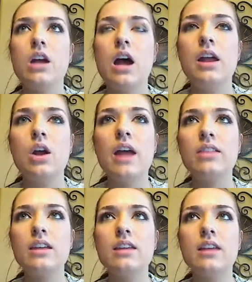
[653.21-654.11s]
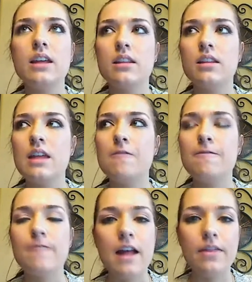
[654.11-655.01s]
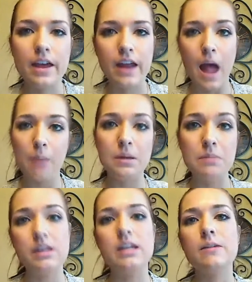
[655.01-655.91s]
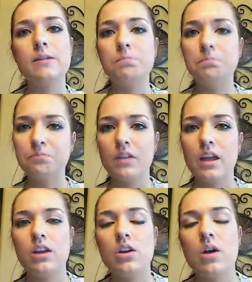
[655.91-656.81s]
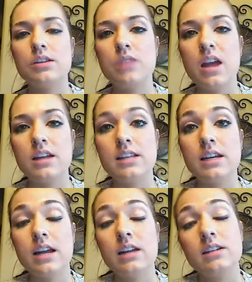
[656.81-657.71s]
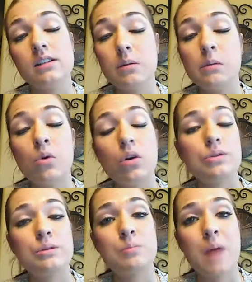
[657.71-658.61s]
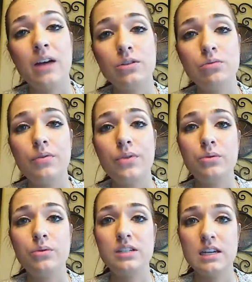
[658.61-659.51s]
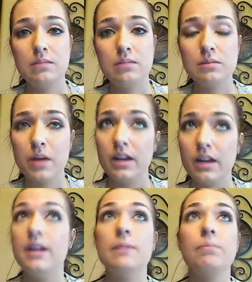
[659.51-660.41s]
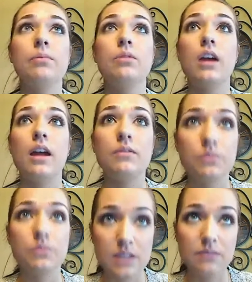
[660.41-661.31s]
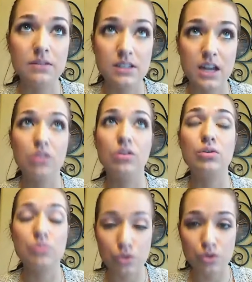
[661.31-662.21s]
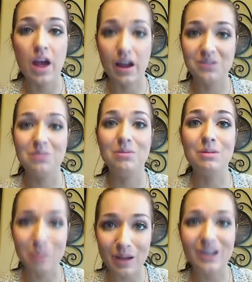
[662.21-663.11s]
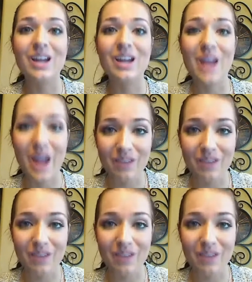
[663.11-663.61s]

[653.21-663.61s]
I think that they'll find that happy medium, you know, as they get into maybe more of those battles with those teams. But safe to say, though, you do have to be big and